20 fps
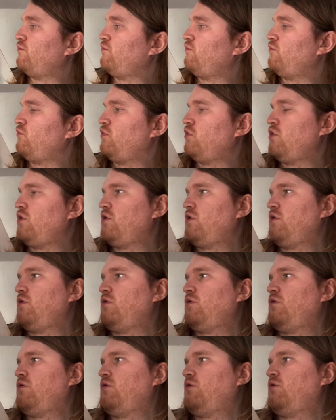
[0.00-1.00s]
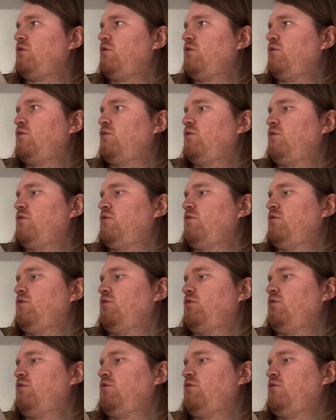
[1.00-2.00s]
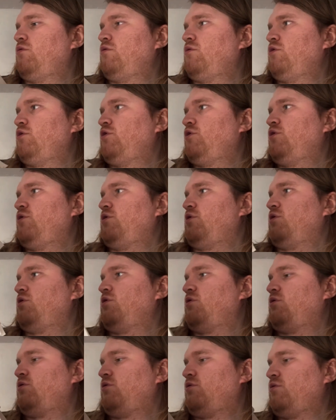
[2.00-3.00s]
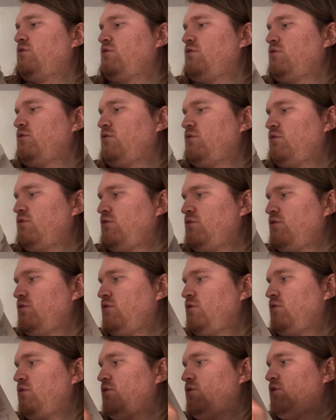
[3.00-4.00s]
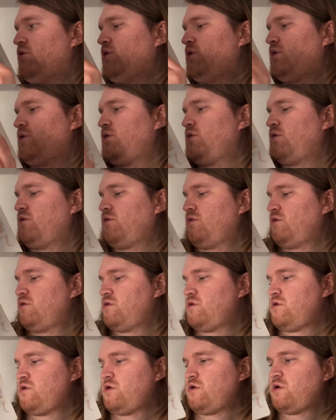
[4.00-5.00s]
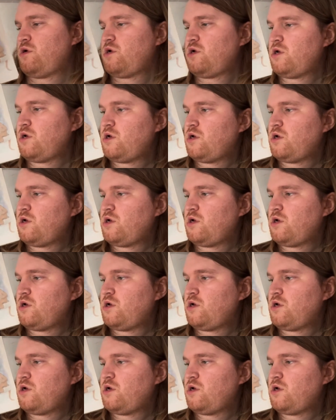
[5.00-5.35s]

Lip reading: [no speech]